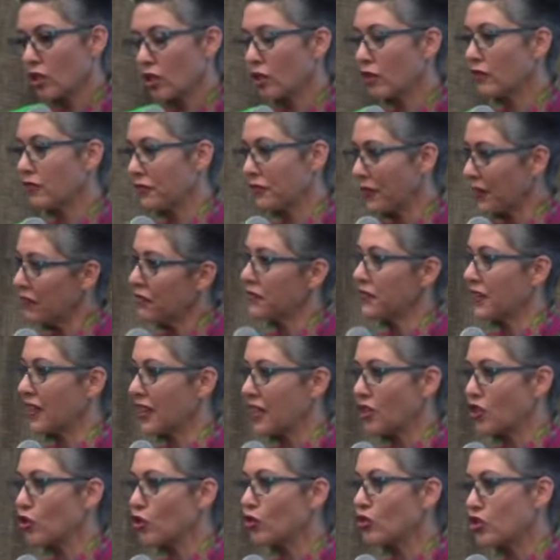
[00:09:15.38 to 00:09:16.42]
turn 50,
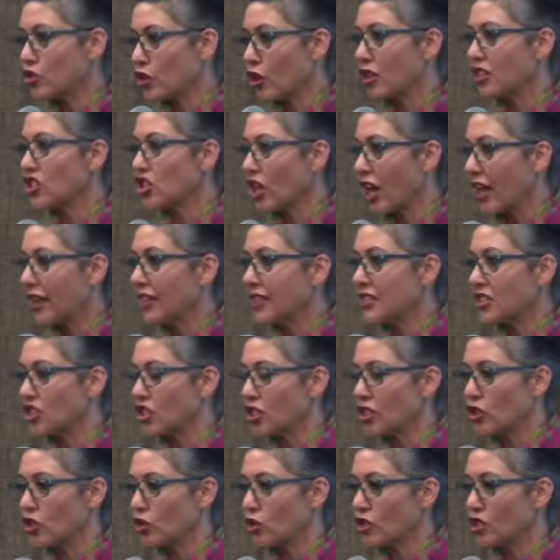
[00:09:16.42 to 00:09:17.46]
you start
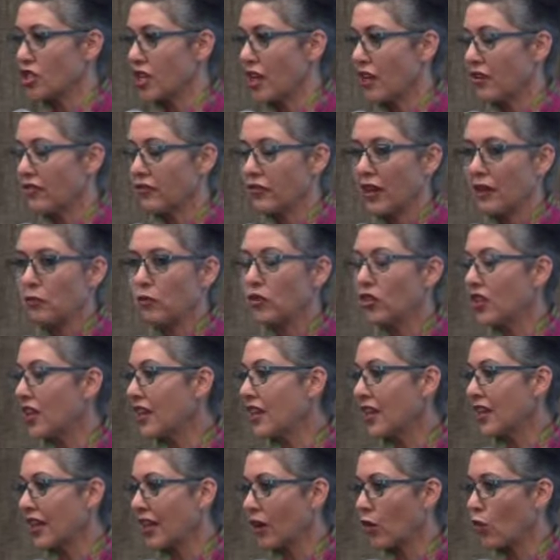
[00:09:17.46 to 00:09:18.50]
challenging yourself and
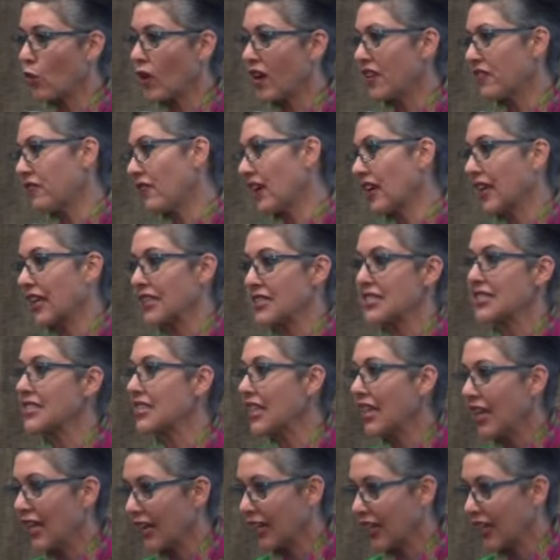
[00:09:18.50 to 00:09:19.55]
thinking, what if I get
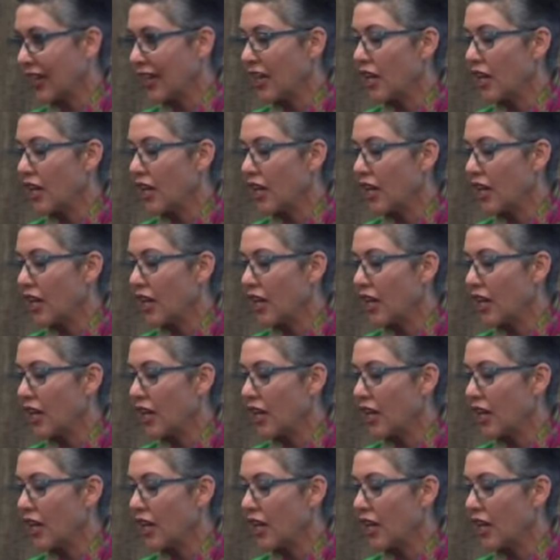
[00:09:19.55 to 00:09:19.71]
sick?